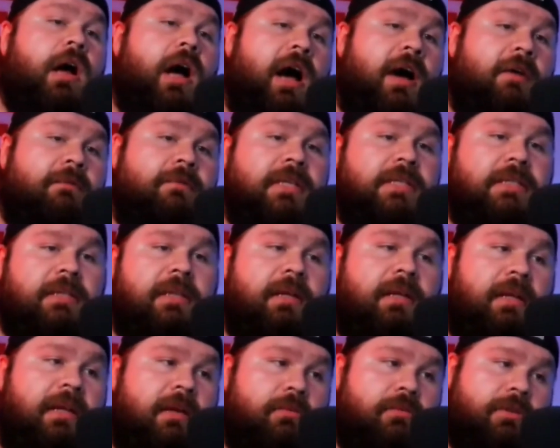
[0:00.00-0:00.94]

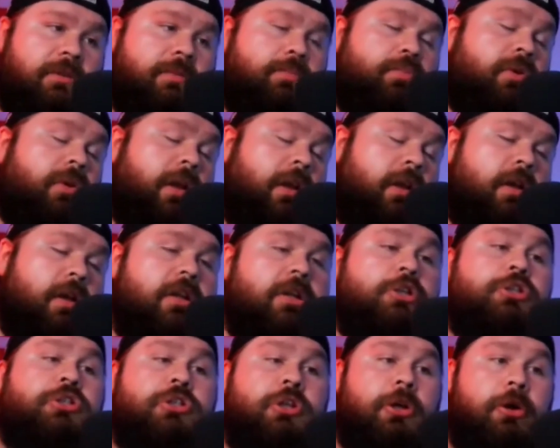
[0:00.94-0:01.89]
Obviously, he was putting on
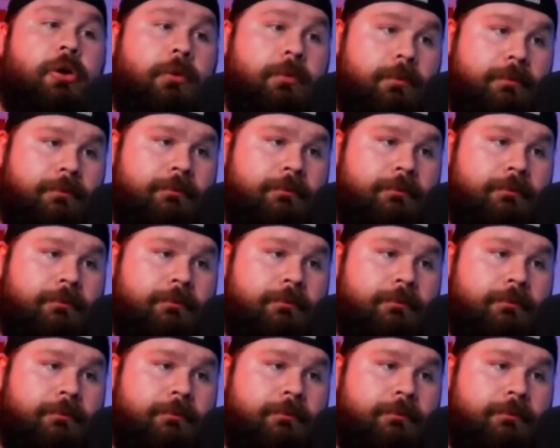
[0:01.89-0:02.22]
a show.